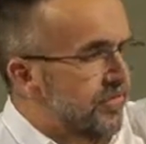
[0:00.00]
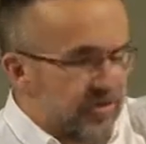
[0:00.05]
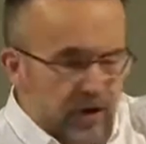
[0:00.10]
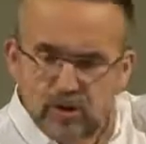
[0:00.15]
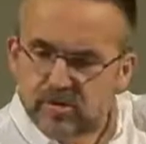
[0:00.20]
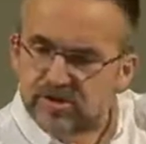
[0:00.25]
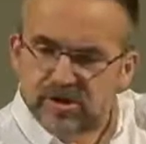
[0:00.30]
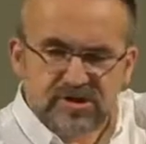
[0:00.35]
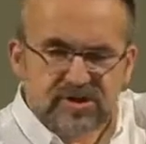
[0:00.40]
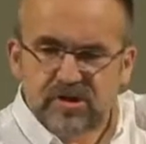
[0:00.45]

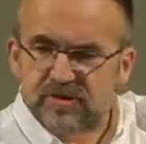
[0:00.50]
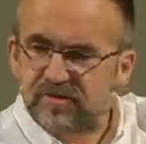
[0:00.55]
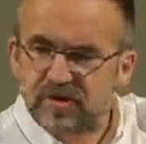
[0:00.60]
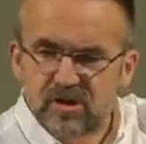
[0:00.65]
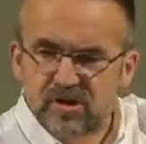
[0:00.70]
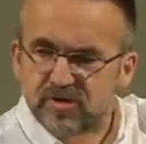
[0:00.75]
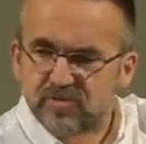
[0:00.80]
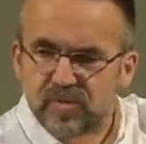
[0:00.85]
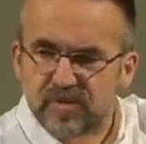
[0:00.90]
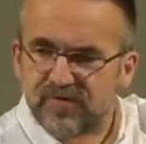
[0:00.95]
Thousands of
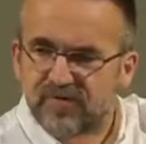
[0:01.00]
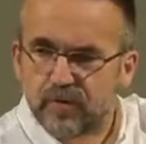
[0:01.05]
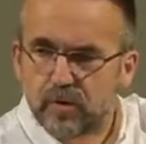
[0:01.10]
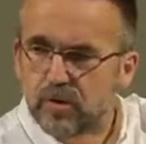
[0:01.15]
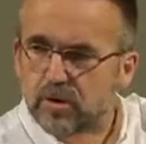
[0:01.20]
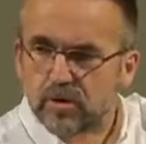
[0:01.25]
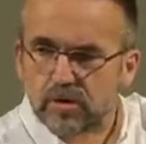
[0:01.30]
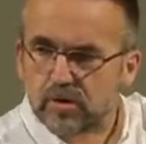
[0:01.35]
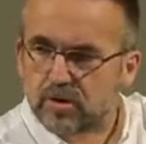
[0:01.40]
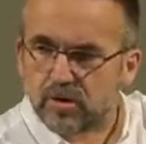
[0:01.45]
years
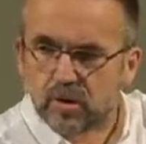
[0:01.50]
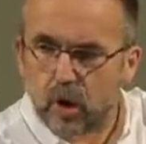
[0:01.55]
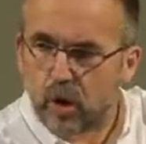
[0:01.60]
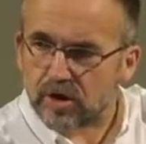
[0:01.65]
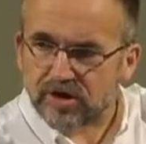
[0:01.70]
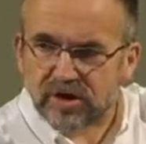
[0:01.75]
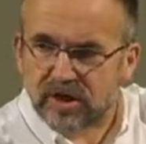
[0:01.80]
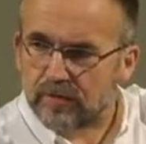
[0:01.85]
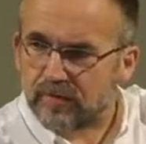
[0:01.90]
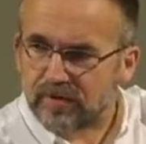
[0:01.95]
before
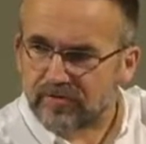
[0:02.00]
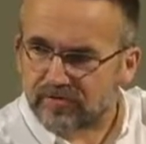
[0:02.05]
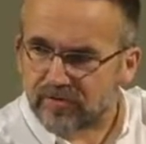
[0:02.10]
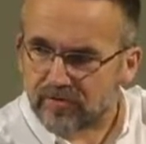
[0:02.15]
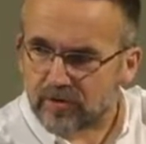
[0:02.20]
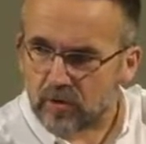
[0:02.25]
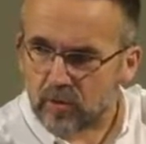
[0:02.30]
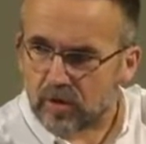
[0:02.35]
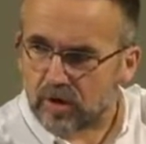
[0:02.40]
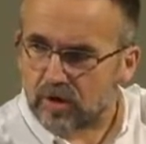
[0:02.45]
God came
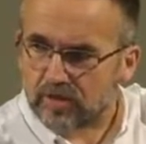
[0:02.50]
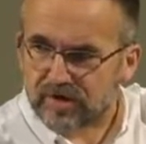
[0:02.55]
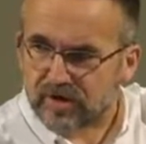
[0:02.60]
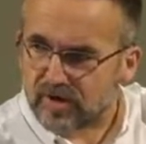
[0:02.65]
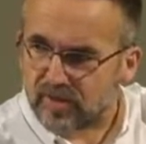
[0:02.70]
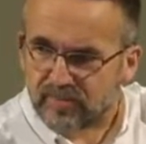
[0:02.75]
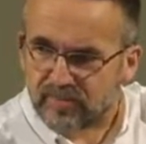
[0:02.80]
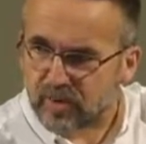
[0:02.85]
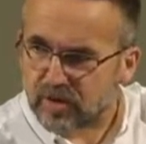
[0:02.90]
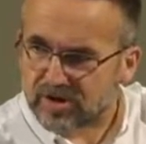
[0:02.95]
into the world
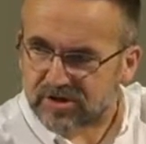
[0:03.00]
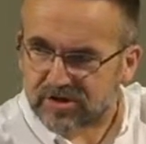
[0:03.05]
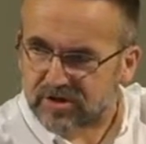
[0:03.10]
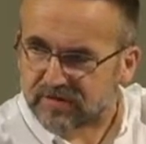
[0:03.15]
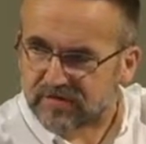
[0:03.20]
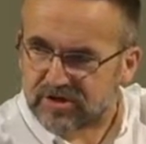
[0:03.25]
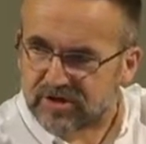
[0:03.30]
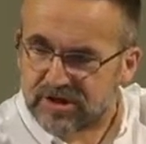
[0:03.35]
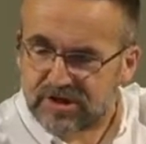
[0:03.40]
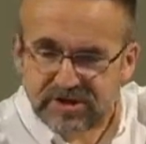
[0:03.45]
in the
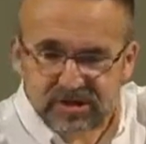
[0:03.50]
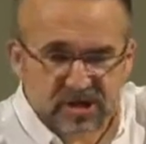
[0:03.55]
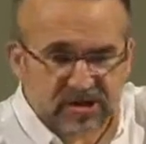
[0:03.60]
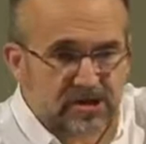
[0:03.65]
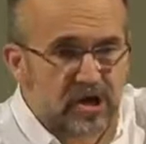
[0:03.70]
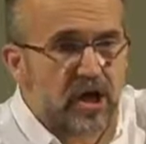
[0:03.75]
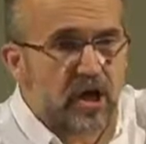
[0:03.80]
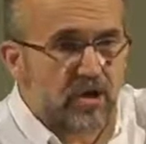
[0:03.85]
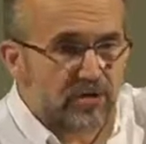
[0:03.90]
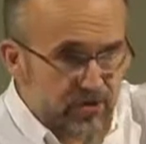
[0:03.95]
person of
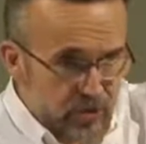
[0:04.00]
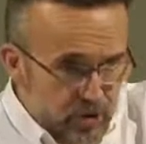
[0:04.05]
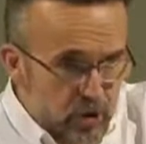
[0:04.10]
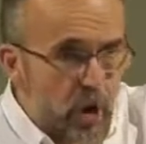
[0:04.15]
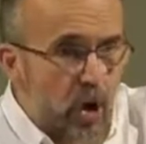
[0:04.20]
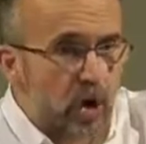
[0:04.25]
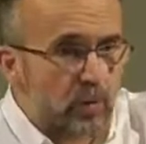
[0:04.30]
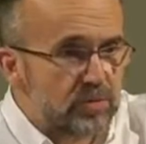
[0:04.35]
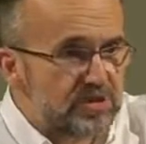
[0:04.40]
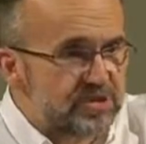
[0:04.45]
Jesus, the
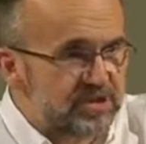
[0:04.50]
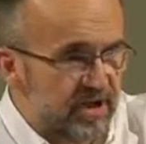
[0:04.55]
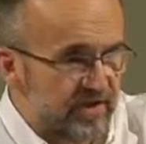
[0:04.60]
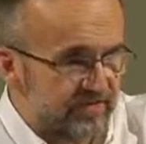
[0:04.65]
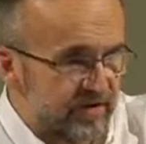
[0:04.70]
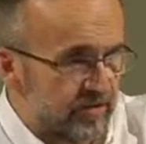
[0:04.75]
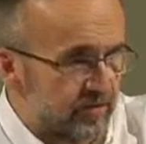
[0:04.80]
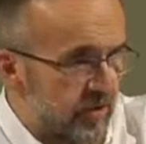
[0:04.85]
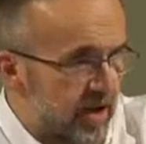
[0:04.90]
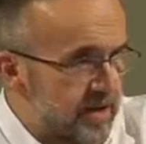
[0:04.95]
law was
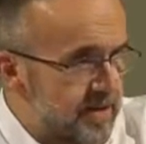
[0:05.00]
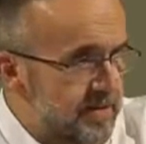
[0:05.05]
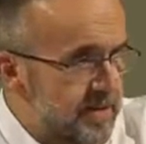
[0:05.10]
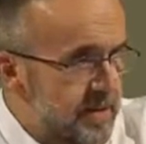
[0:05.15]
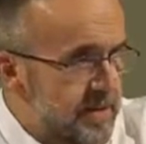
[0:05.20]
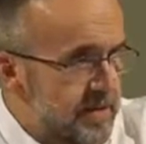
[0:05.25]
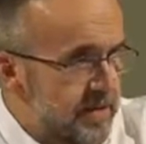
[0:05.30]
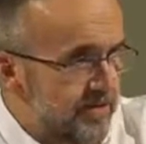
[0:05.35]
given, right?